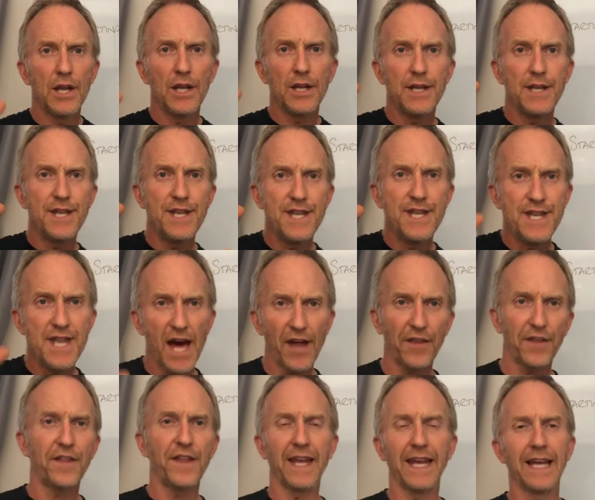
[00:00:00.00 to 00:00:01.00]

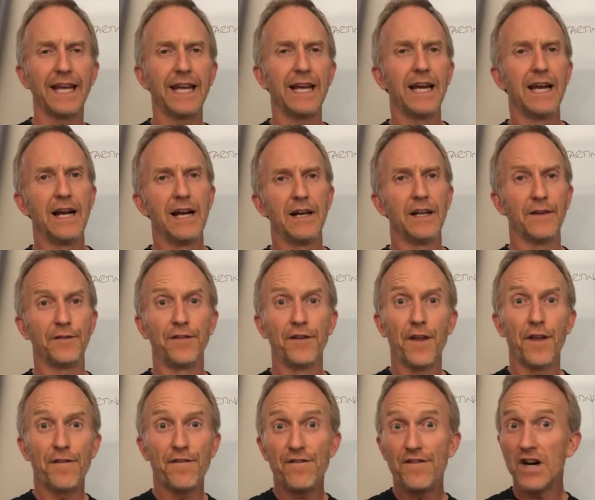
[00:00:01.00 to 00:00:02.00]
nothing for
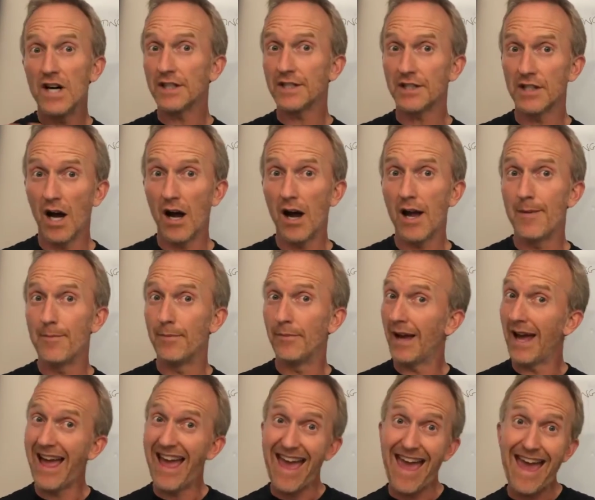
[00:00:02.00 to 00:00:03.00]
the first time
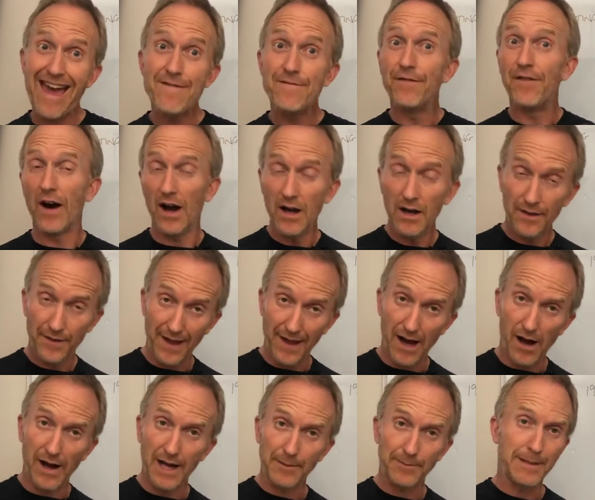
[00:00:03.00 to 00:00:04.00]
ever that
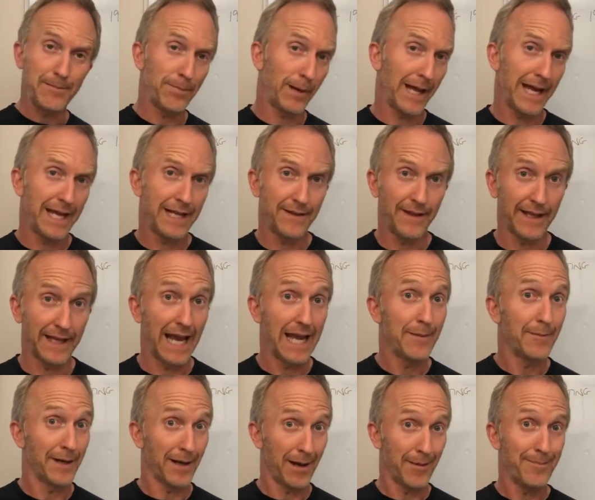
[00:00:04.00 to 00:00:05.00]
I had been playing the
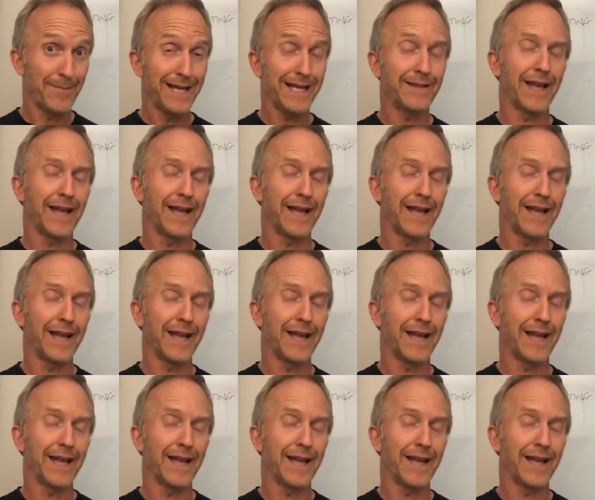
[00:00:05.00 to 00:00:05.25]
game, and I mean